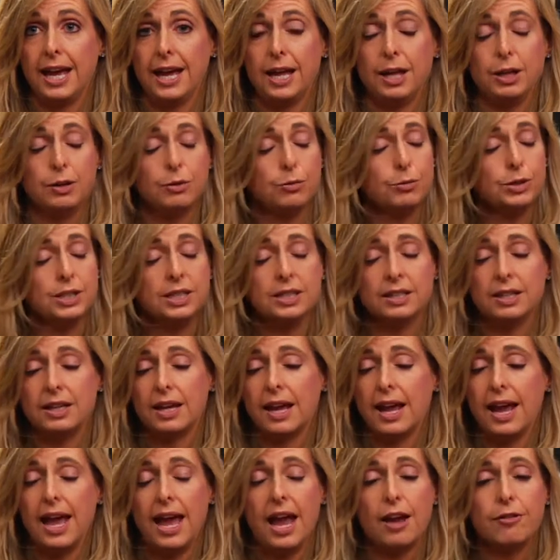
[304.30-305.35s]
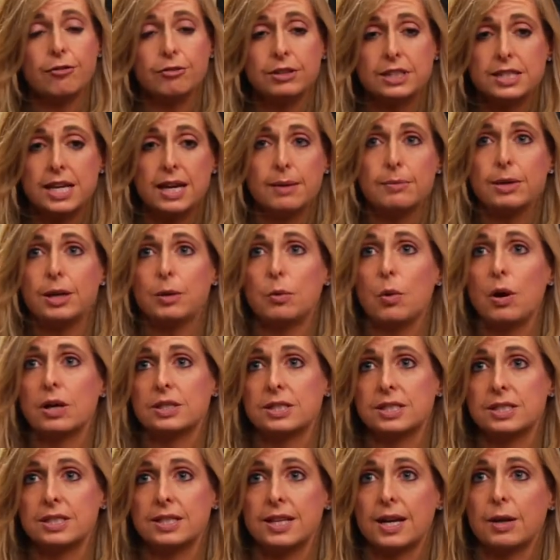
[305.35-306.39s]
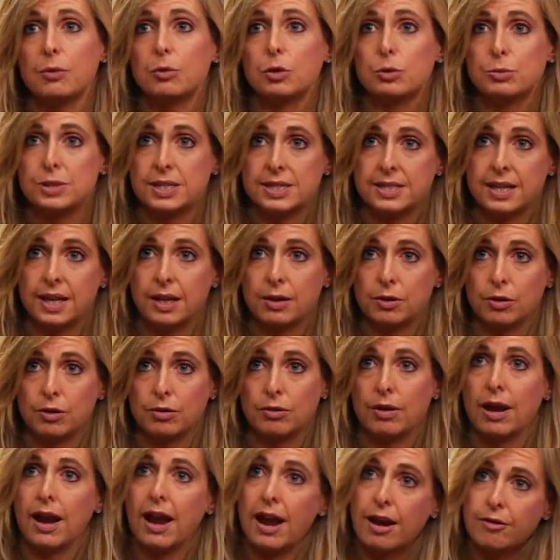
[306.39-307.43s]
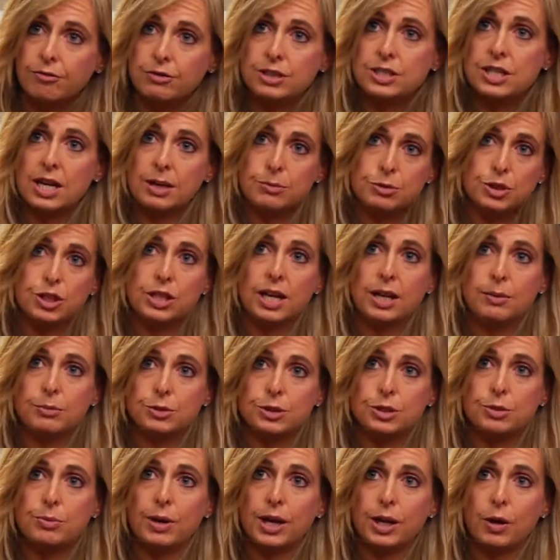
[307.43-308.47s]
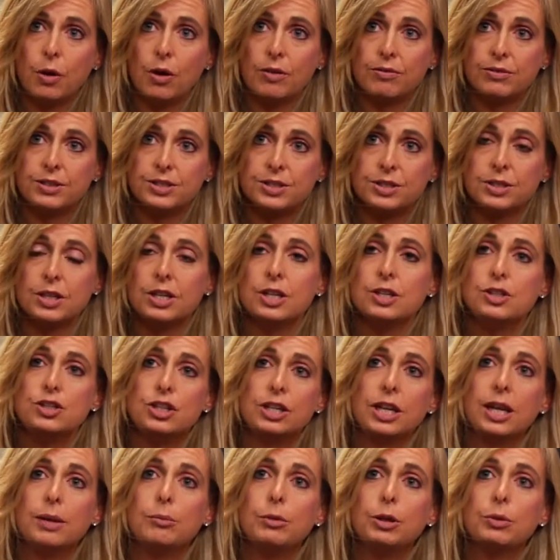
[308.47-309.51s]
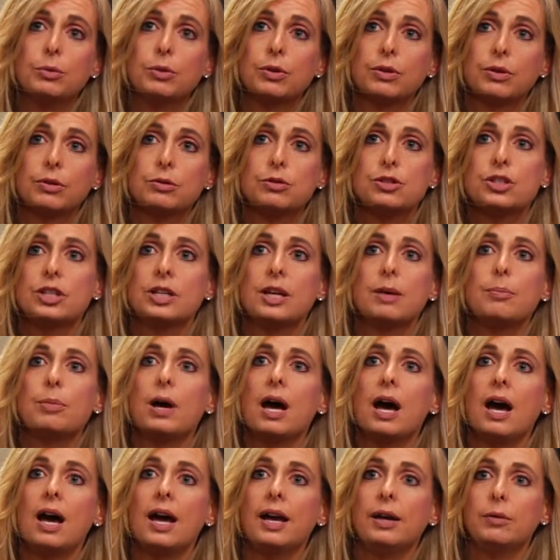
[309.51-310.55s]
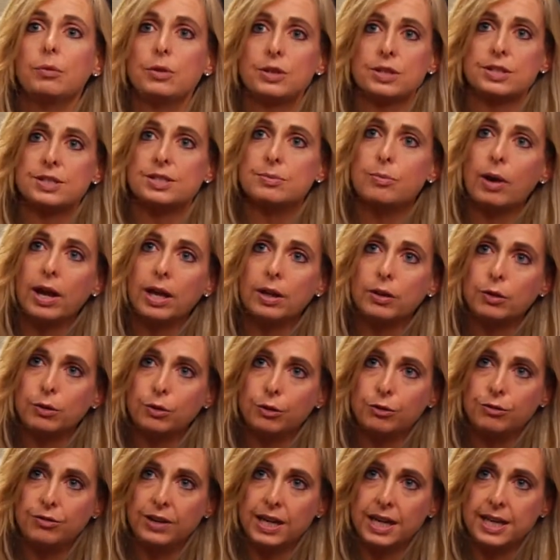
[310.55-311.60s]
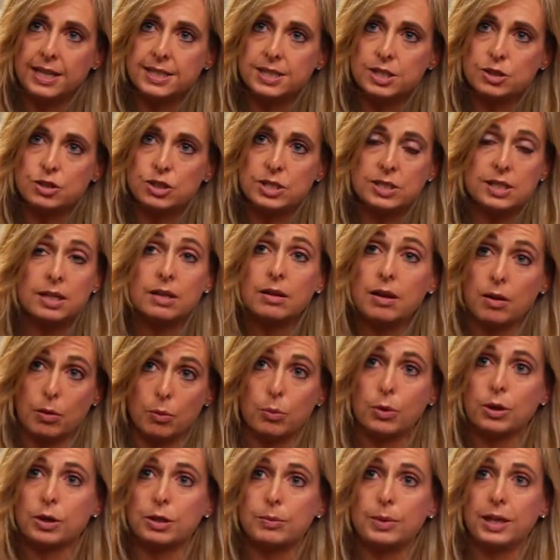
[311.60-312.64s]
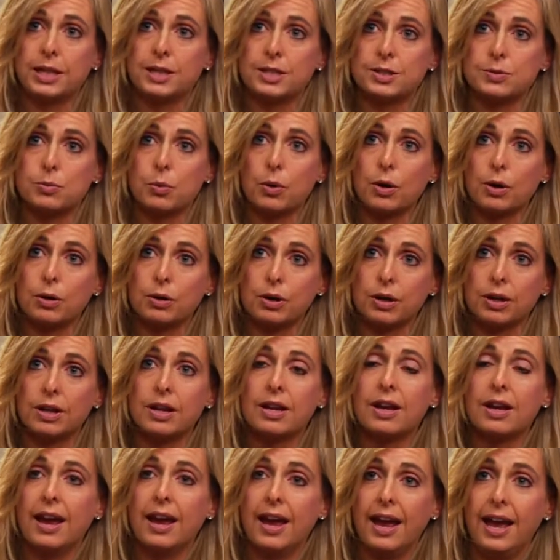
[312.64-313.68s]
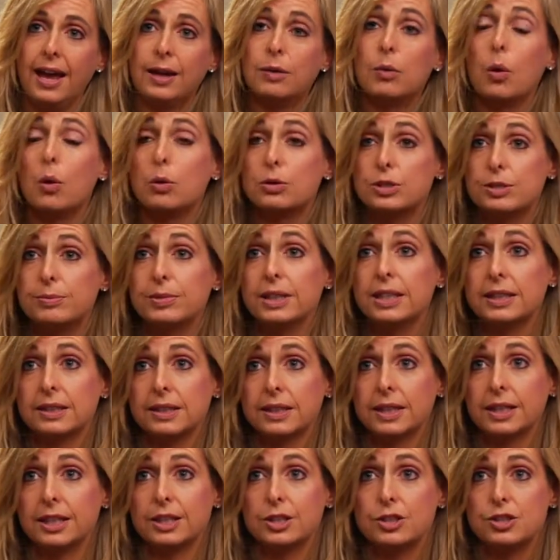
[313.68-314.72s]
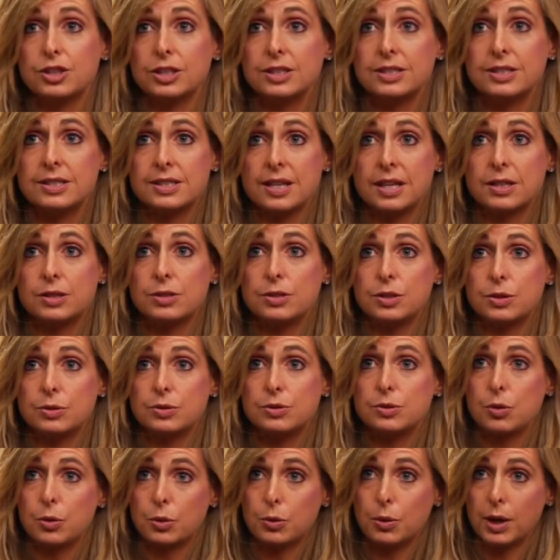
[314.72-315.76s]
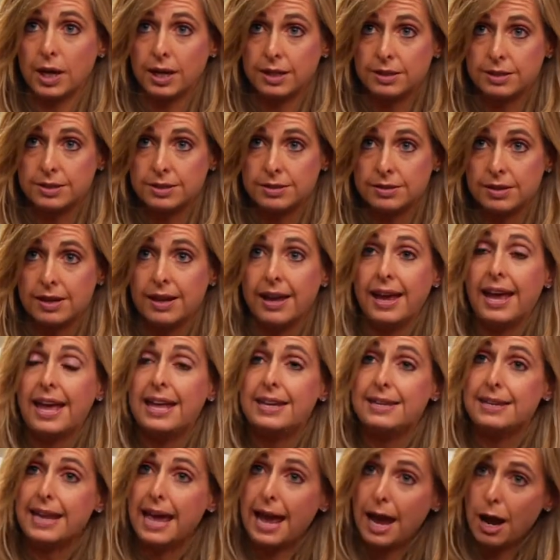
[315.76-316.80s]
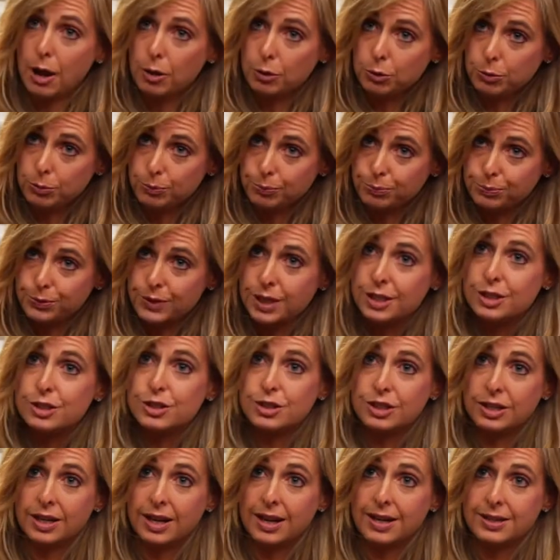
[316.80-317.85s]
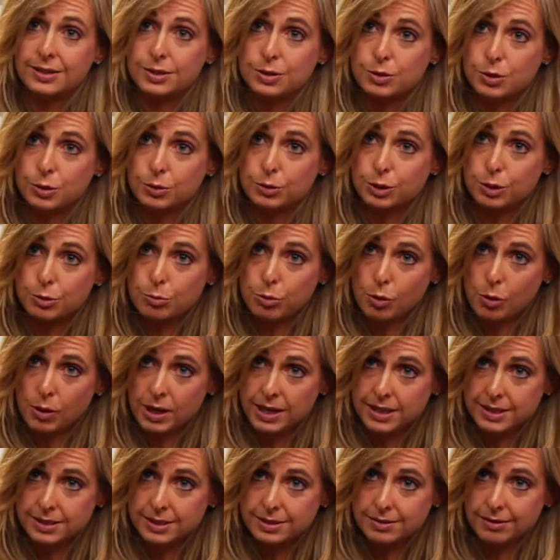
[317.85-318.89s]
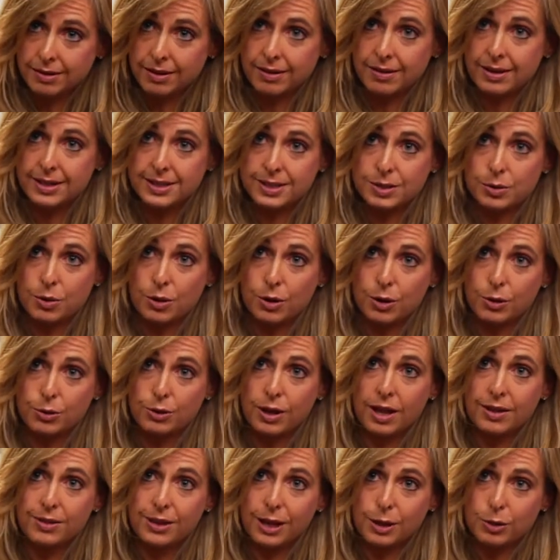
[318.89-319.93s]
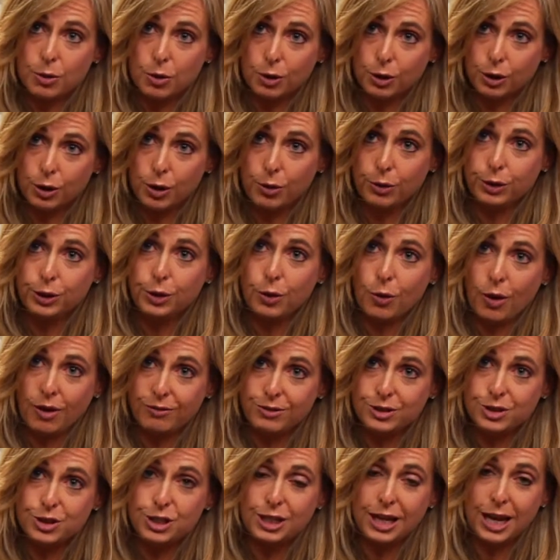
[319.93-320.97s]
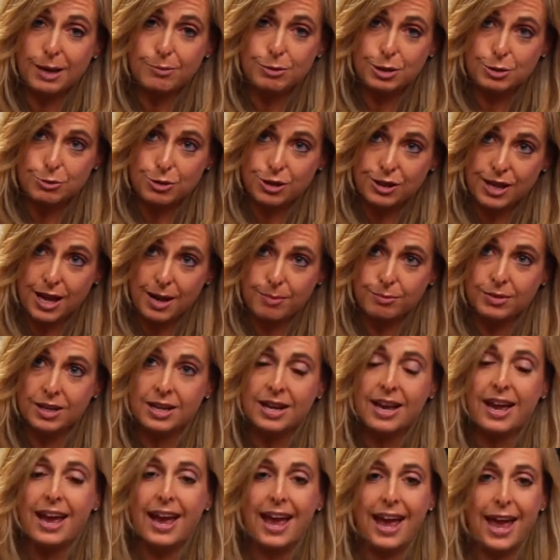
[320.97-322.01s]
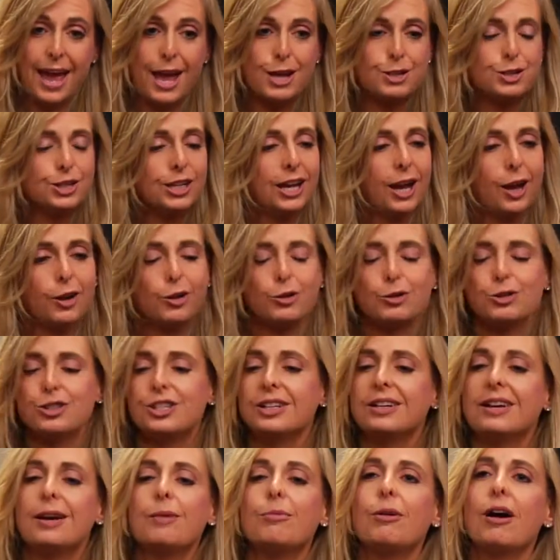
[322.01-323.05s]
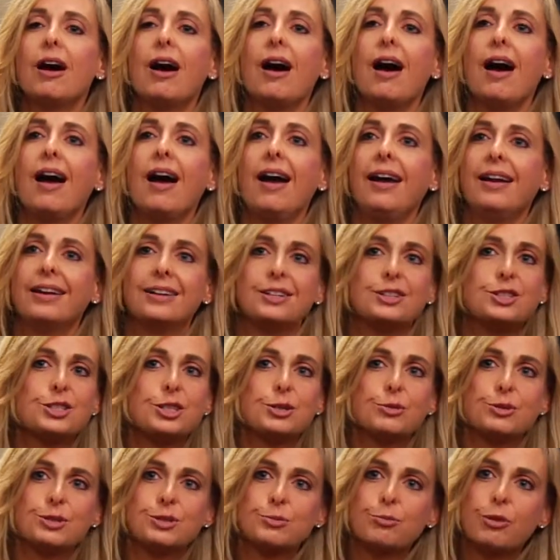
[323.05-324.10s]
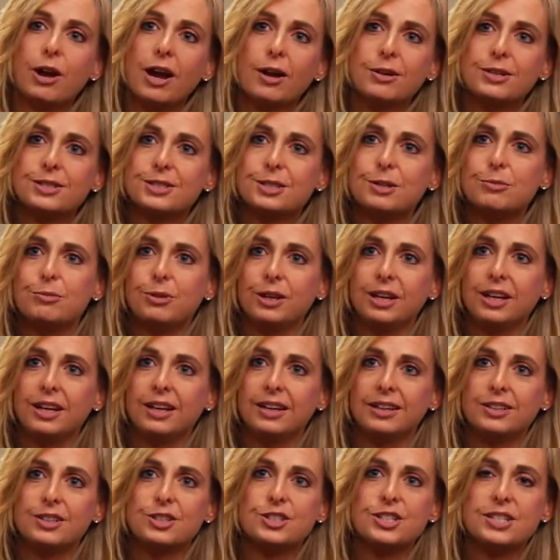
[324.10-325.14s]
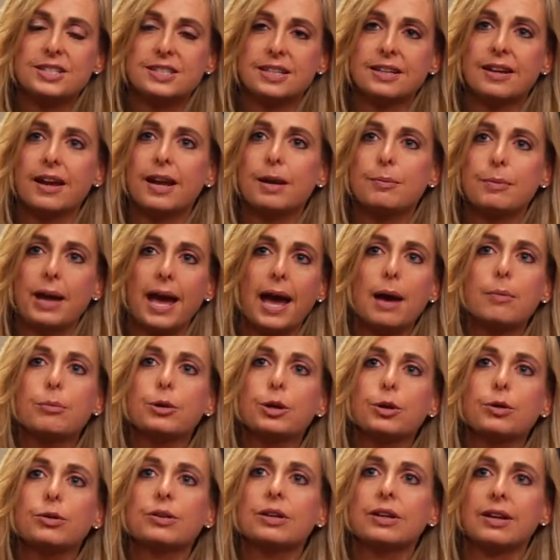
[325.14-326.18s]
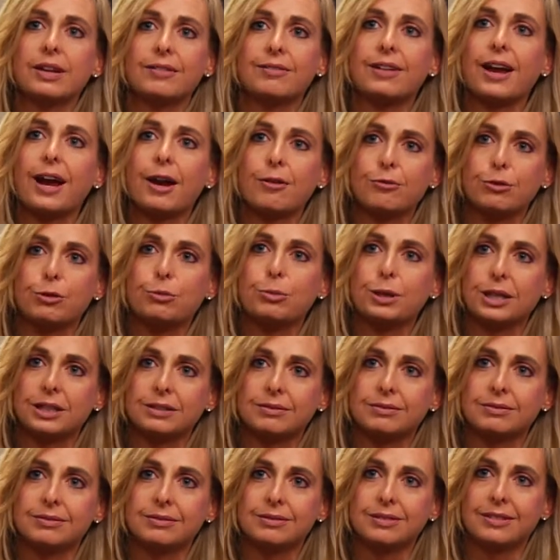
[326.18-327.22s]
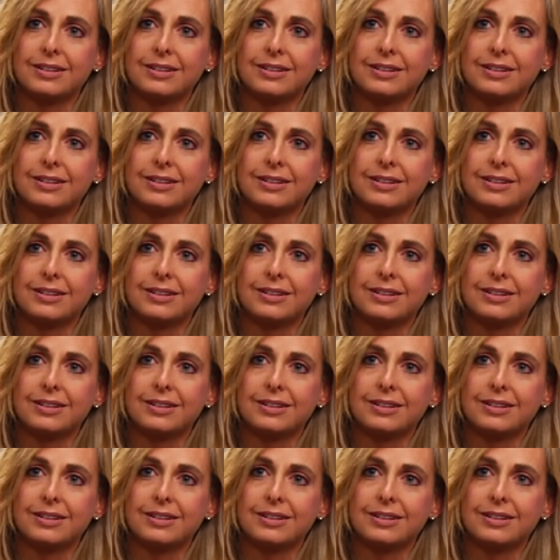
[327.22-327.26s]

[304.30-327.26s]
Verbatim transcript: And but it, every time I walked into that room to scan her, every time she came into my office, she came in with her chin up high, with a smile on her face, and she said, "We're going to make this work." And ultimately, she decided to use donor eggs, and now she has two little boys, and I saw her not that long ago in the office. She came in with them, and she had her chin up high, and she was proud as could be, and she said, I am happier than I've ever been.